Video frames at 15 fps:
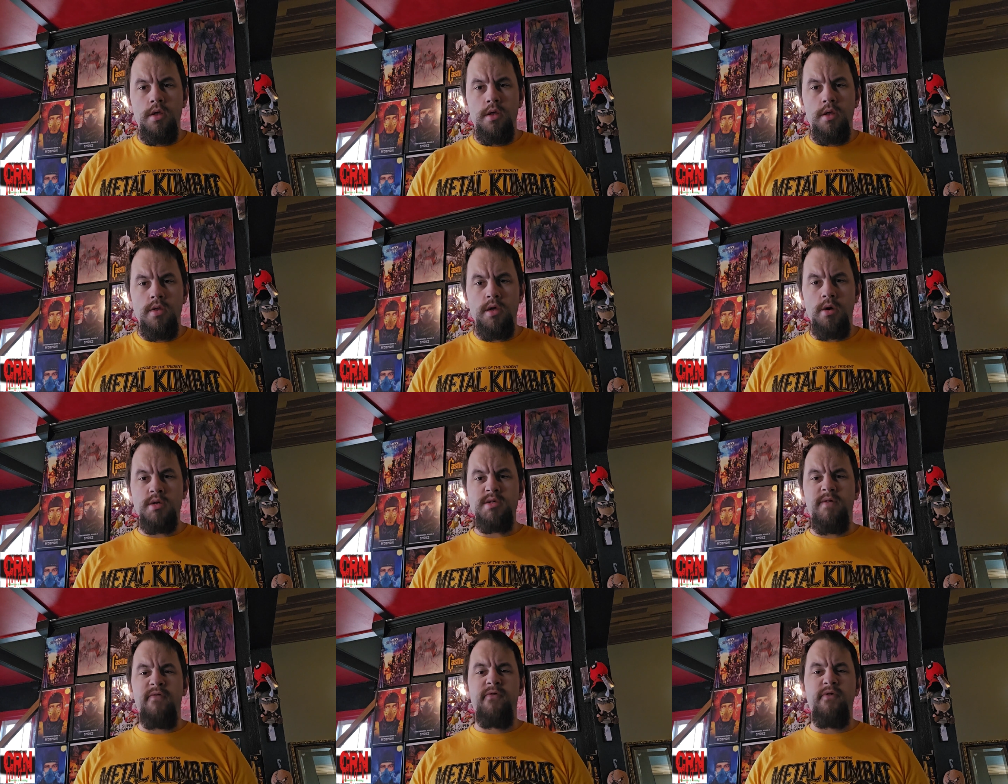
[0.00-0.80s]
There's
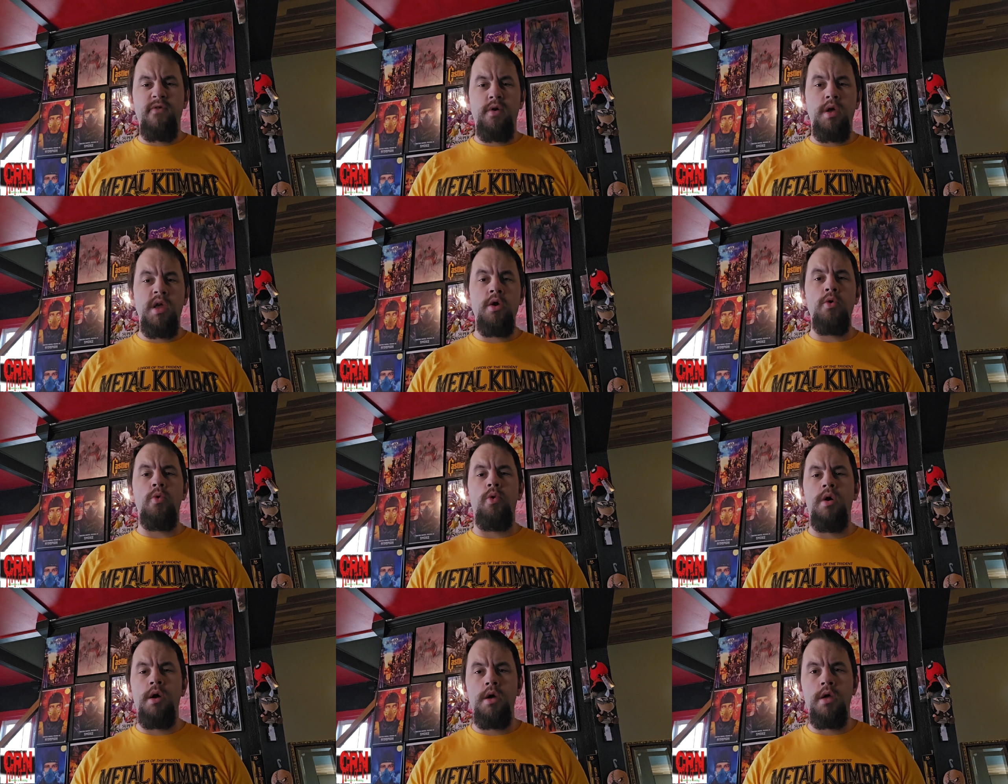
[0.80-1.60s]
a
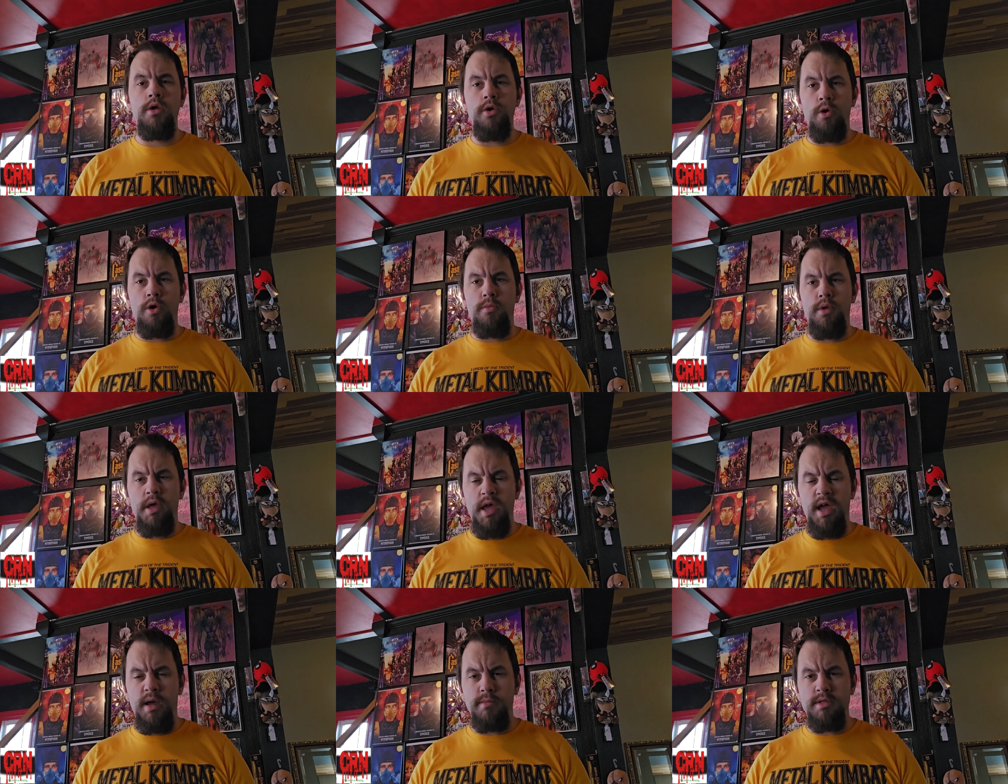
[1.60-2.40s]
few notable
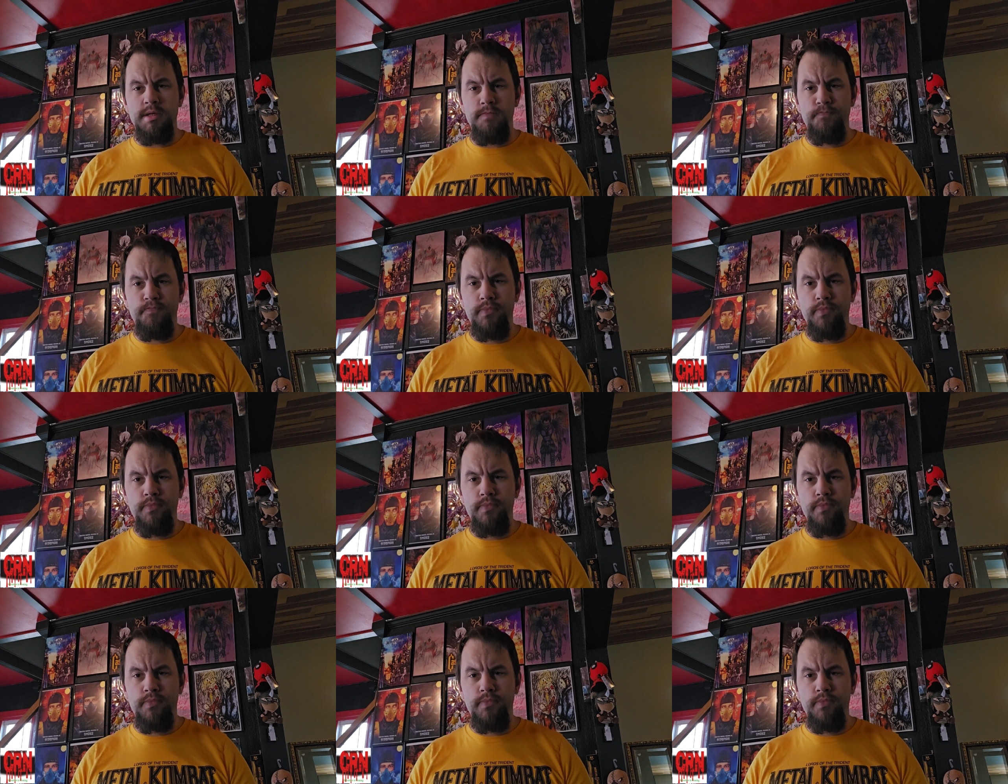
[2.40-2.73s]
games